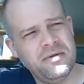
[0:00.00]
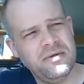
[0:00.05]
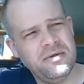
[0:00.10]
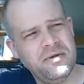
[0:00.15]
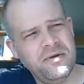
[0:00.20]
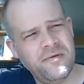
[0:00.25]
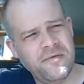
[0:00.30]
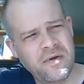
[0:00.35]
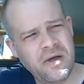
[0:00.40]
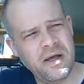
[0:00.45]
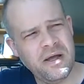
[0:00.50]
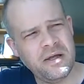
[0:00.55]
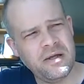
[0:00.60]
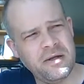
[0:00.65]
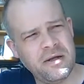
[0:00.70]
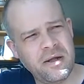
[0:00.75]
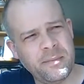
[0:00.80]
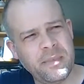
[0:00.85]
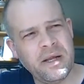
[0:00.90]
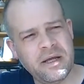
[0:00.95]
You're fine.
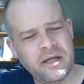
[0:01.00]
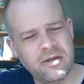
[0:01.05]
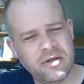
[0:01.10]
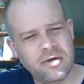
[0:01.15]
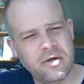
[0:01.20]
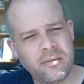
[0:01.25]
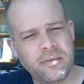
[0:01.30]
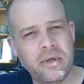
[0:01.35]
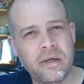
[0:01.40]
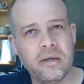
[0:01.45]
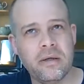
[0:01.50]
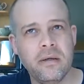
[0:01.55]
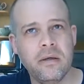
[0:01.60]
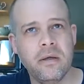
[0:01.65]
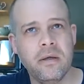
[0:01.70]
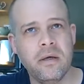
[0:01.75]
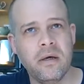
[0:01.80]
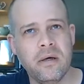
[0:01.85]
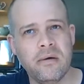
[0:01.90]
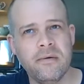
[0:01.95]
I mean, I get the grumble like,
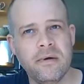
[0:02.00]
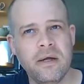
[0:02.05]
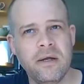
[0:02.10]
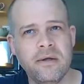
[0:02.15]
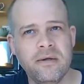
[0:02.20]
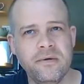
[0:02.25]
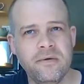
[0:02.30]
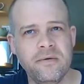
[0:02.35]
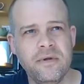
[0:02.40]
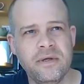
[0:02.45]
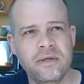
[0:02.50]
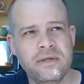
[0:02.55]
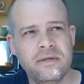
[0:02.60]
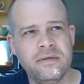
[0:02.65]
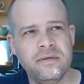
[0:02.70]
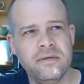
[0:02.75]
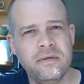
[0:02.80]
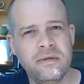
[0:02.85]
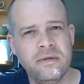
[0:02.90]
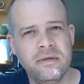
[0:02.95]
ugh, we got to do
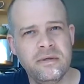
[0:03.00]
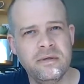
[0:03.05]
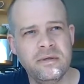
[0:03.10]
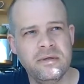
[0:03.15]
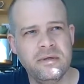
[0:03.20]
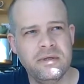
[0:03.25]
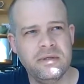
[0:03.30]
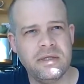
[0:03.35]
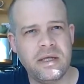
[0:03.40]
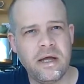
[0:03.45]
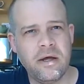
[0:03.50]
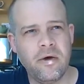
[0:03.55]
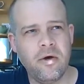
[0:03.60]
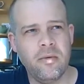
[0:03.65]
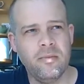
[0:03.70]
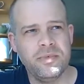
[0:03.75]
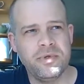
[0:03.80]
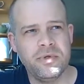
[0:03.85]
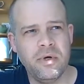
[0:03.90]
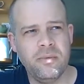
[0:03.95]
this
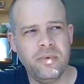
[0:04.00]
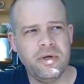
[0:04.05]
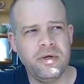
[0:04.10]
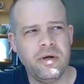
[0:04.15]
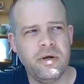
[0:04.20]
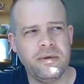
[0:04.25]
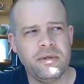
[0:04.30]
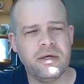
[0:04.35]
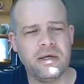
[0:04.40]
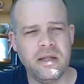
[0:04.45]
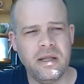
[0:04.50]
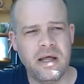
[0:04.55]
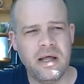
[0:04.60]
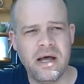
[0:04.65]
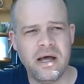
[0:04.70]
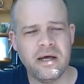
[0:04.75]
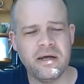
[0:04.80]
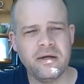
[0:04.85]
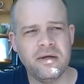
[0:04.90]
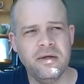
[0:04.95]
at-home chore, but you're on the
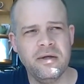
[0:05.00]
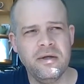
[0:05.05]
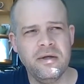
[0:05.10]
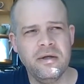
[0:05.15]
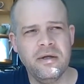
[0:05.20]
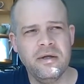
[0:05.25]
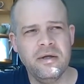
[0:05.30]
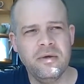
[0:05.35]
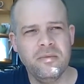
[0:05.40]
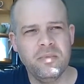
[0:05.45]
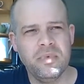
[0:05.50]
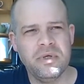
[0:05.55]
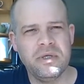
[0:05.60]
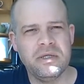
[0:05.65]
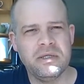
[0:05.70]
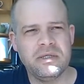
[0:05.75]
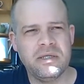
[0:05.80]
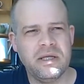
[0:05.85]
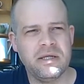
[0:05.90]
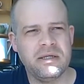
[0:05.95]
clock. But
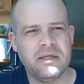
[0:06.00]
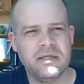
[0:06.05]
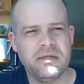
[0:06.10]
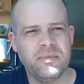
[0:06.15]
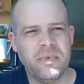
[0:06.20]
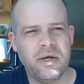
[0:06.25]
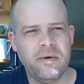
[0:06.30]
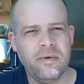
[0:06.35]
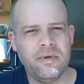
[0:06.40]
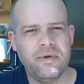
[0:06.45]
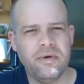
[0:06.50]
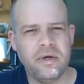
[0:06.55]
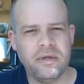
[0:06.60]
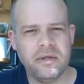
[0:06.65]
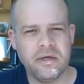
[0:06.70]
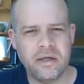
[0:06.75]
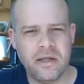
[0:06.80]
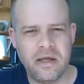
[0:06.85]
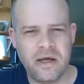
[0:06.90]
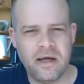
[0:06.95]
it's like, doesn't matter whether you're on the
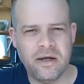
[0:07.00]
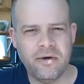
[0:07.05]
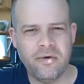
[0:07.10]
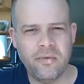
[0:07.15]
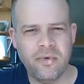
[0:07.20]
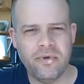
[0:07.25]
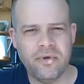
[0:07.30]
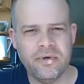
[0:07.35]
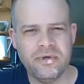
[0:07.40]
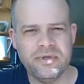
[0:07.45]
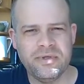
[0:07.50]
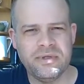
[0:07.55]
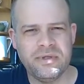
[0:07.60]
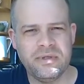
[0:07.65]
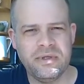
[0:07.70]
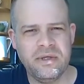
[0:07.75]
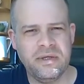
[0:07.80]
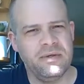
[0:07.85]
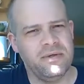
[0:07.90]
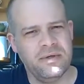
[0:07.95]
clock or whether you're just,
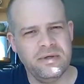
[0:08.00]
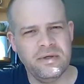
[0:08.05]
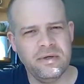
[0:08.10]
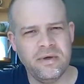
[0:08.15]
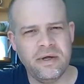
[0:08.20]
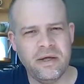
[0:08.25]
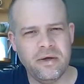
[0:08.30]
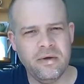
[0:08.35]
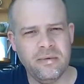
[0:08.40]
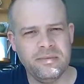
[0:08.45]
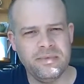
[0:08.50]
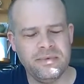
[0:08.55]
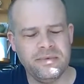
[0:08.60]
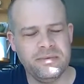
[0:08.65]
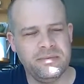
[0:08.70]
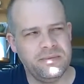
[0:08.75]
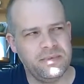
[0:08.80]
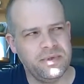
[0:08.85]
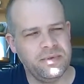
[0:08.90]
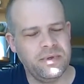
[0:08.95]
at home
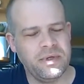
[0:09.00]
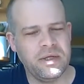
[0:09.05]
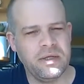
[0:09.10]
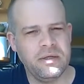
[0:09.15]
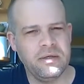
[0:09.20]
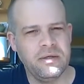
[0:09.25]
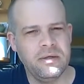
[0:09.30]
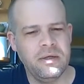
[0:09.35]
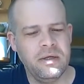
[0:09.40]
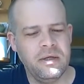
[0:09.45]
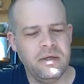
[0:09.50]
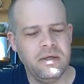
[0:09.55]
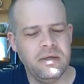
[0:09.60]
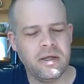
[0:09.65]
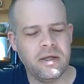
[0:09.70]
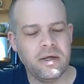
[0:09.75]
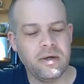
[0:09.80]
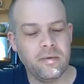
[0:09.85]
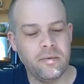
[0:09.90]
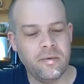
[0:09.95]
doing it.
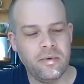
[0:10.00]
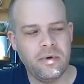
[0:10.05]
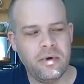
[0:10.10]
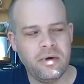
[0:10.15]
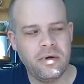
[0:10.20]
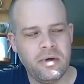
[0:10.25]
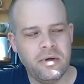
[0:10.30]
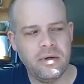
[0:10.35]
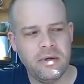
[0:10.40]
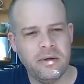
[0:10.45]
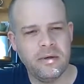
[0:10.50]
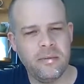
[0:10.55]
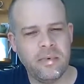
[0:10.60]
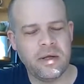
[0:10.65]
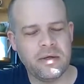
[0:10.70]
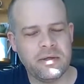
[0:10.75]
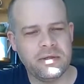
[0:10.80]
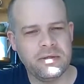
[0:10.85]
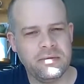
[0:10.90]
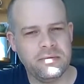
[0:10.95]
Like we're
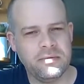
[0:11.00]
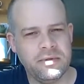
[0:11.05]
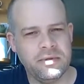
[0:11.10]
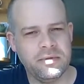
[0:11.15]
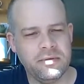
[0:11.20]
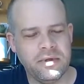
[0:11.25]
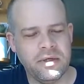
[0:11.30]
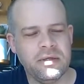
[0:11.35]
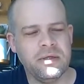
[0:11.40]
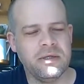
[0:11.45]
about to do it,